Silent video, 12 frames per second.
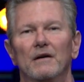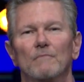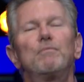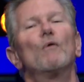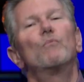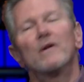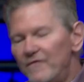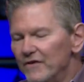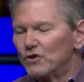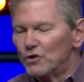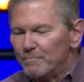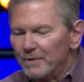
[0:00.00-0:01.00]
but we've
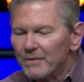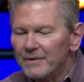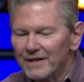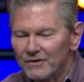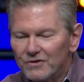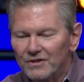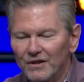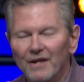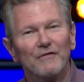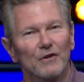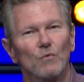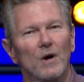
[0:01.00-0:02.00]
experienced the
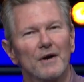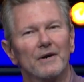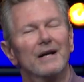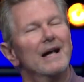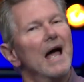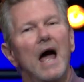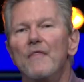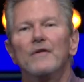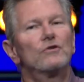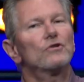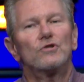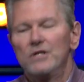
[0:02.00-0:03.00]
living water. And they
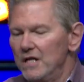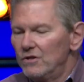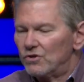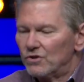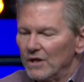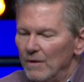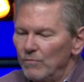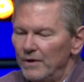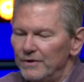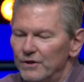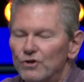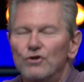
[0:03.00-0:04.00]
just need
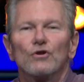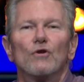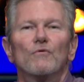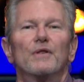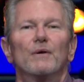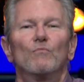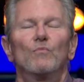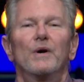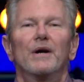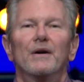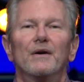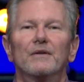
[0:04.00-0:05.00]
someone to show them
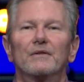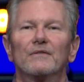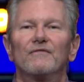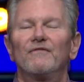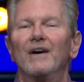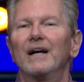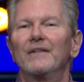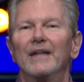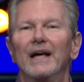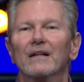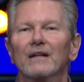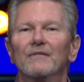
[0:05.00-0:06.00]
where to find
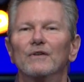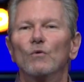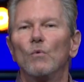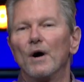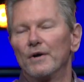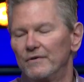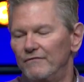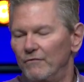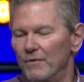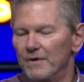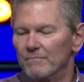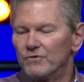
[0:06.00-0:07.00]
that living water
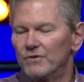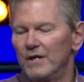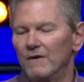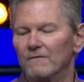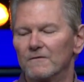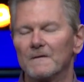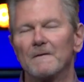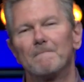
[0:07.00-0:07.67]
for themselves.